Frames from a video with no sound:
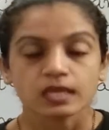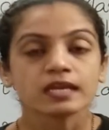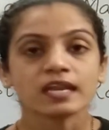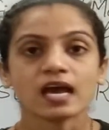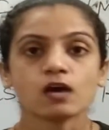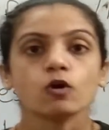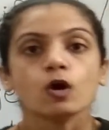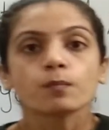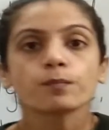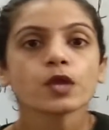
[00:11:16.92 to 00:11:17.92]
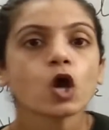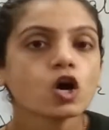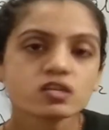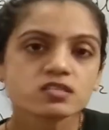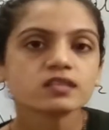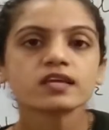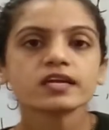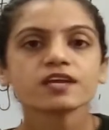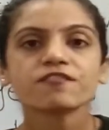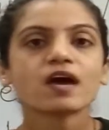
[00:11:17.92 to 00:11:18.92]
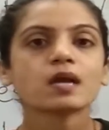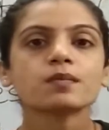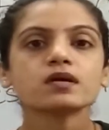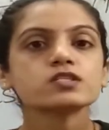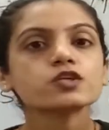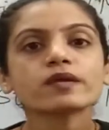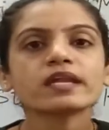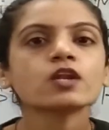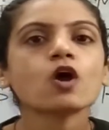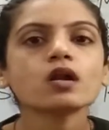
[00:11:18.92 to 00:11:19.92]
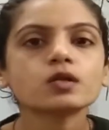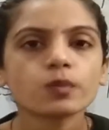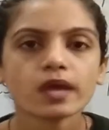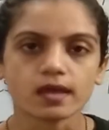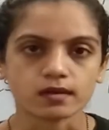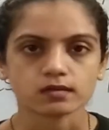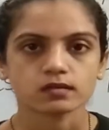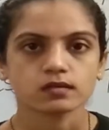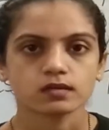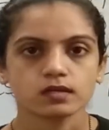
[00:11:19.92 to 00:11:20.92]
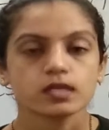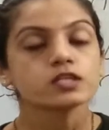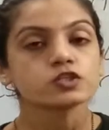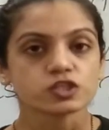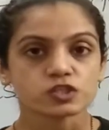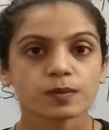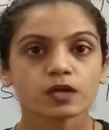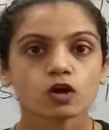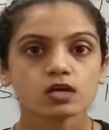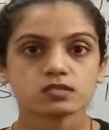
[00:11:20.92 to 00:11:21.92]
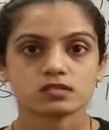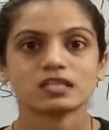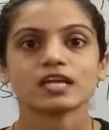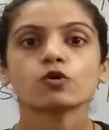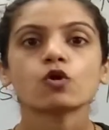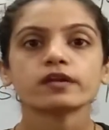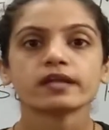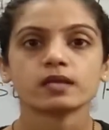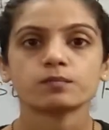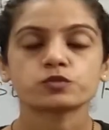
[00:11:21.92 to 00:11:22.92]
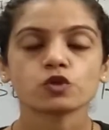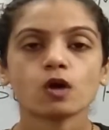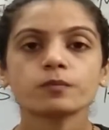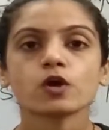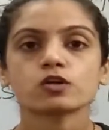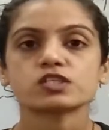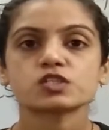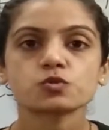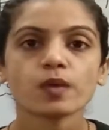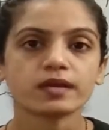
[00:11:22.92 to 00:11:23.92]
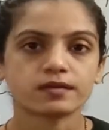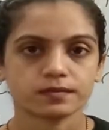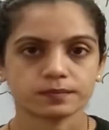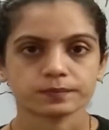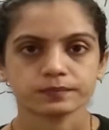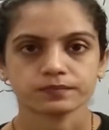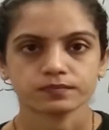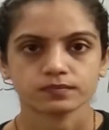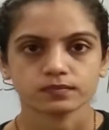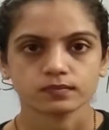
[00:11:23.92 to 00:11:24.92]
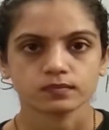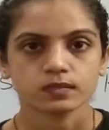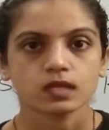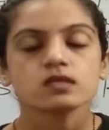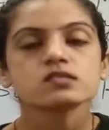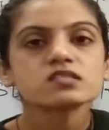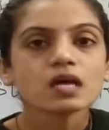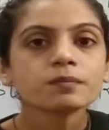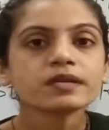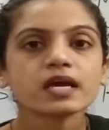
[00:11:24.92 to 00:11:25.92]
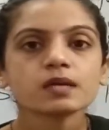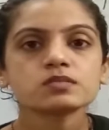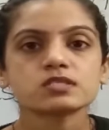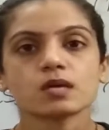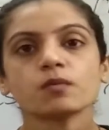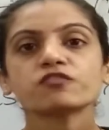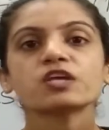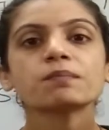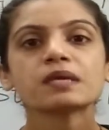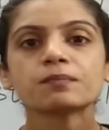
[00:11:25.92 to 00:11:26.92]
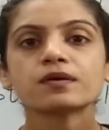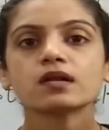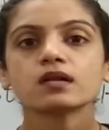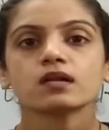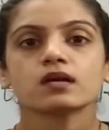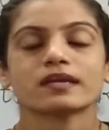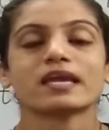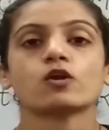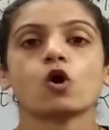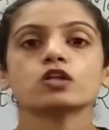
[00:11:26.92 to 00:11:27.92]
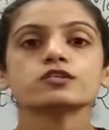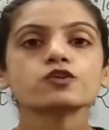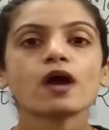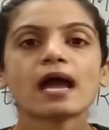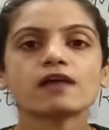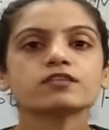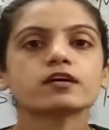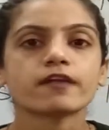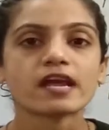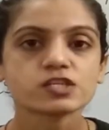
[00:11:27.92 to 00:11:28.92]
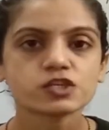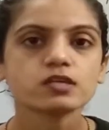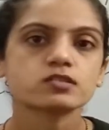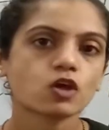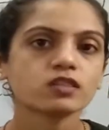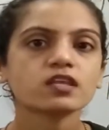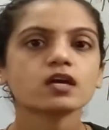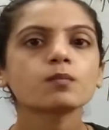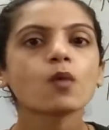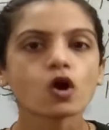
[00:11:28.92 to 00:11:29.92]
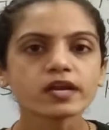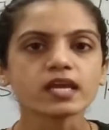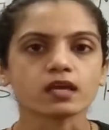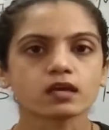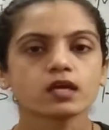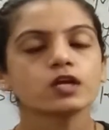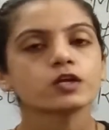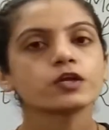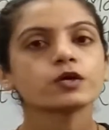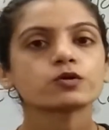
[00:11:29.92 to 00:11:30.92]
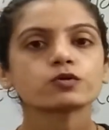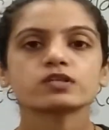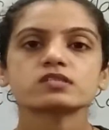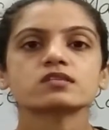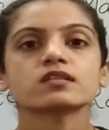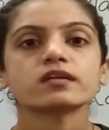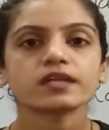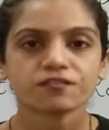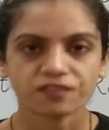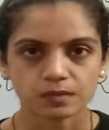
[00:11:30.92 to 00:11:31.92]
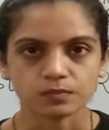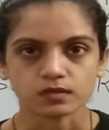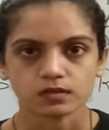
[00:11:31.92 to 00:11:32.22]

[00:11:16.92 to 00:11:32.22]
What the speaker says: Now, pure synthetic fibers you cannot wear just because they don't absorb your sweat. Sometimes some of the people can also have the rashes on their body due to this synthetic fiber.